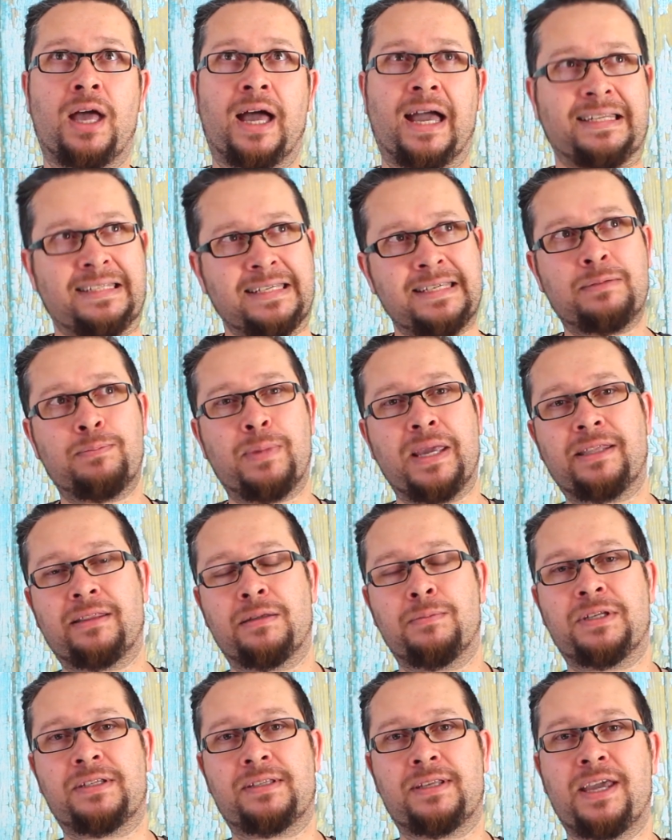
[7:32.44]
I did make
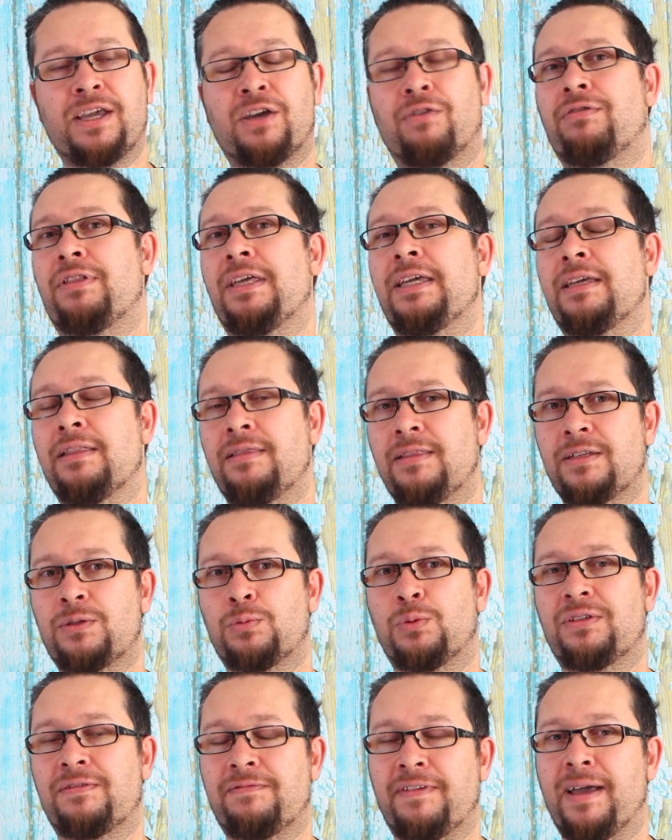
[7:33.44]
the mistake of thinking
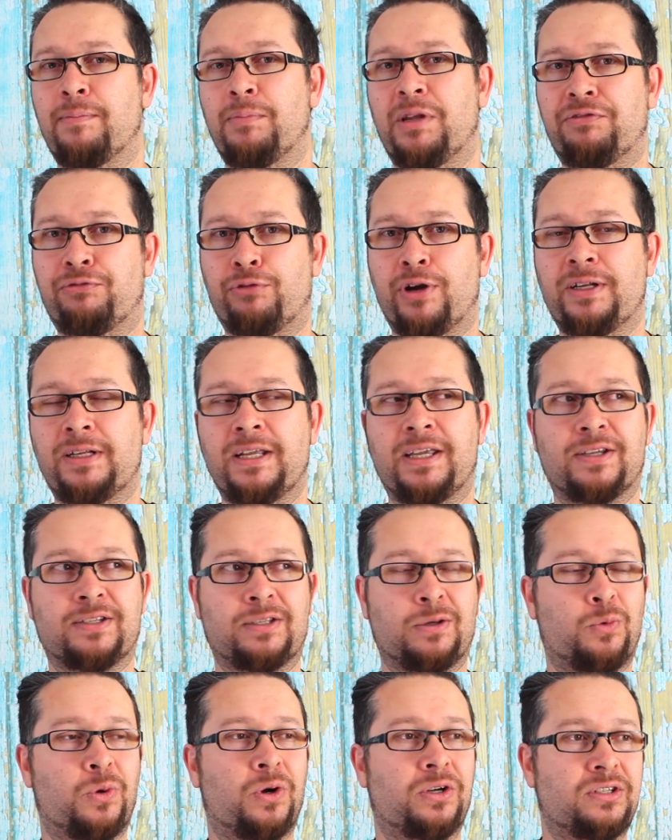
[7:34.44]
this was family friendly,
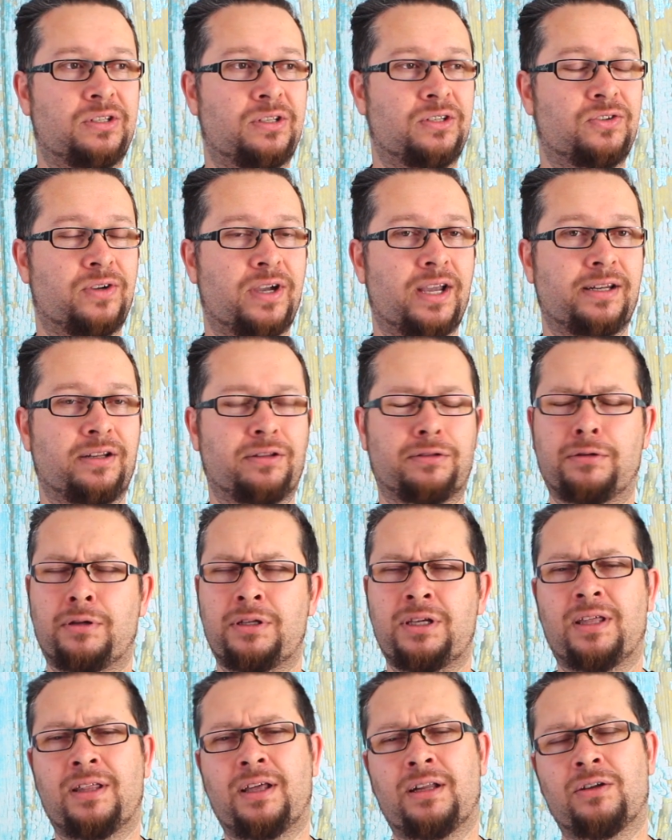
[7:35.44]
because I watched the trailer and I
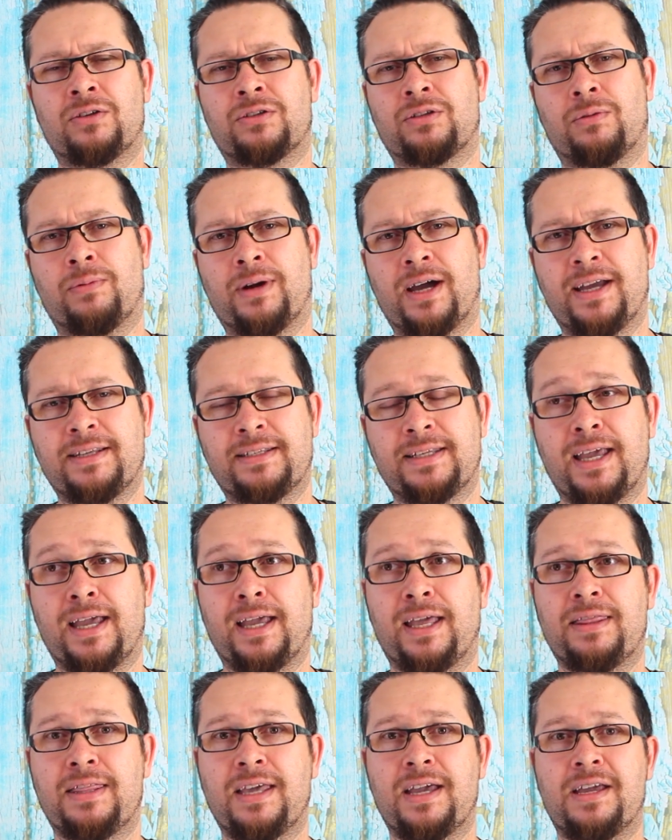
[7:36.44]
thought, yeah, that looks alright,
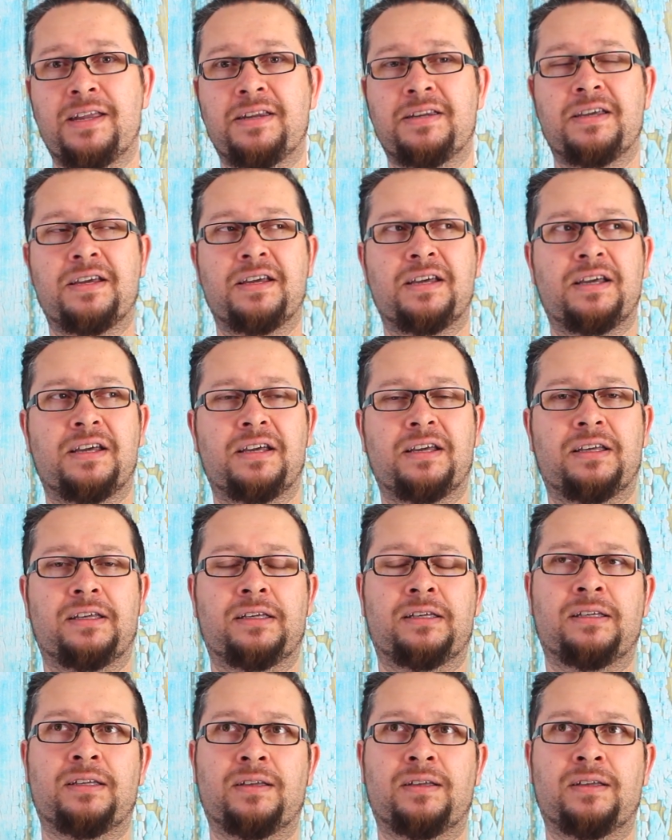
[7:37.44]
and then